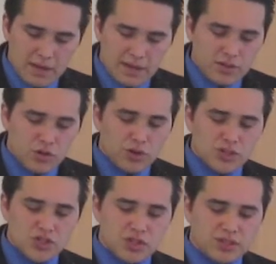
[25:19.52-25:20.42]
let
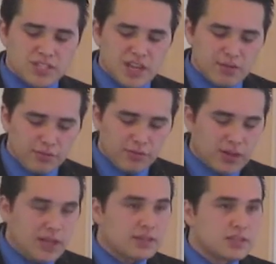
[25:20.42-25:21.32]
Christians never
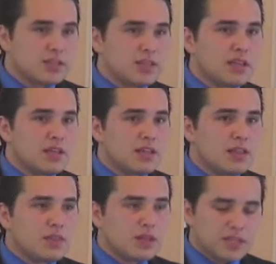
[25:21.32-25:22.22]
forget
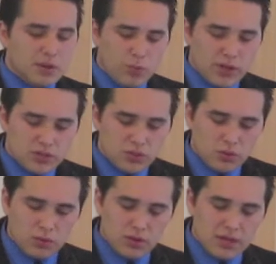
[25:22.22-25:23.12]
that they
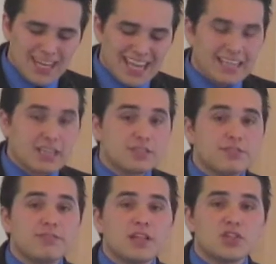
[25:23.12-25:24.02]
wrestle not
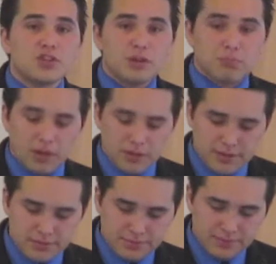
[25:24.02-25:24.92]
against flesh and
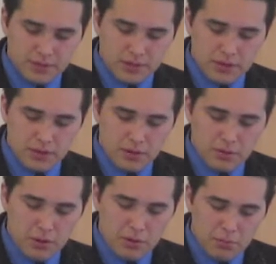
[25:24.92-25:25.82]
blood,
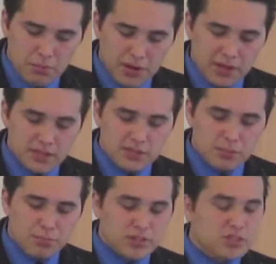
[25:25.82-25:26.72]
but against
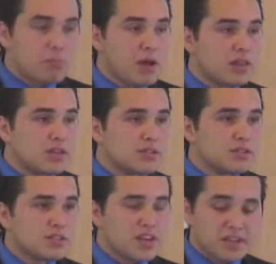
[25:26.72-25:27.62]
the
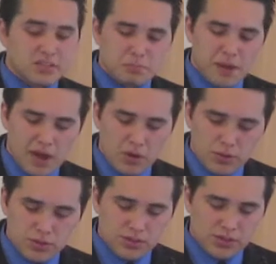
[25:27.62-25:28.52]
principalities, against
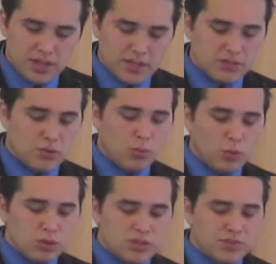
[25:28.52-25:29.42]
powers, against the
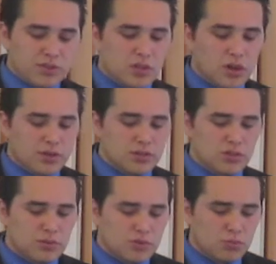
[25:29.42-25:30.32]
rulers of the
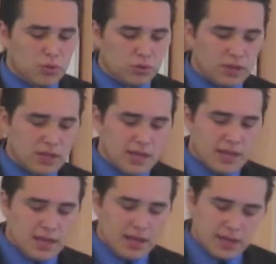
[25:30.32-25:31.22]
darkness of this world,
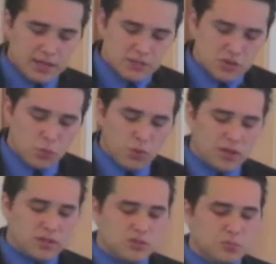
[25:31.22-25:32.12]
against the
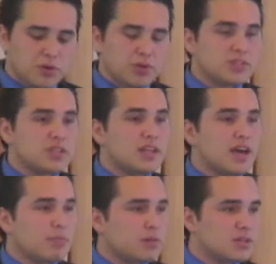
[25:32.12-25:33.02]
wicked spirits in
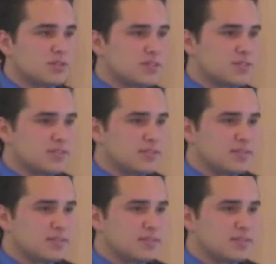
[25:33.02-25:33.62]
high places.